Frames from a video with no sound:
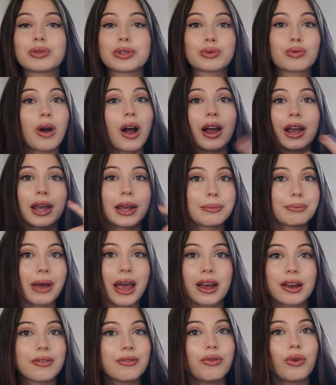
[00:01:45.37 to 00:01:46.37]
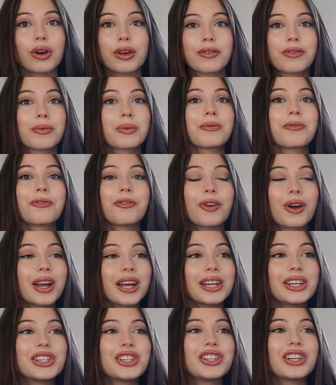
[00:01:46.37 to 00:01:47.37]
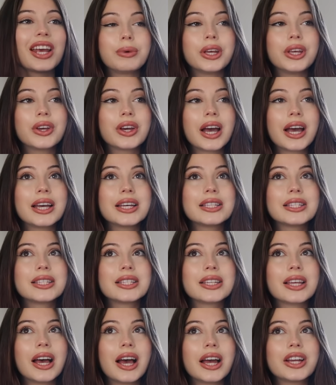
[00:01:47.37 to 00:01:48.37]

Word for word: was walking back and forth from the fridge but you guys